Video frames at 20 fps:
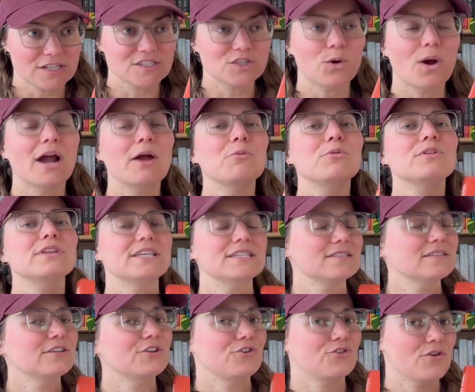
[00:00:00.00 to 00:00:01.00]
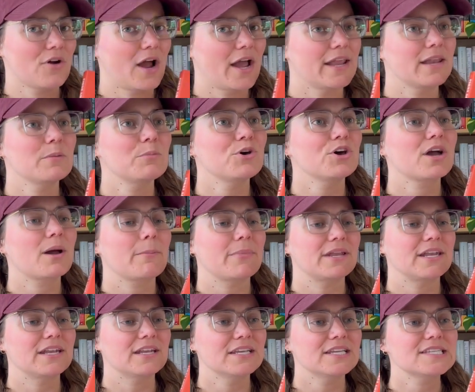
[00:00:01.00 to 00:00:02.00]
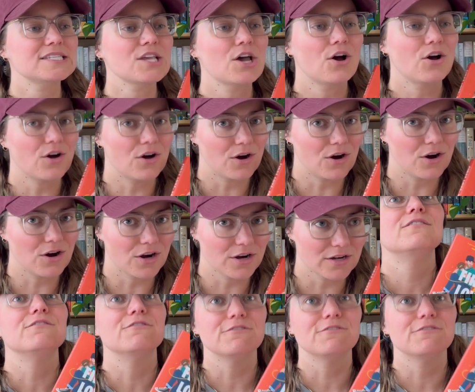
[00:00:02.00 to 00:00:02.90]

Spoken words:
So I will easily cry in a book, but it is hard,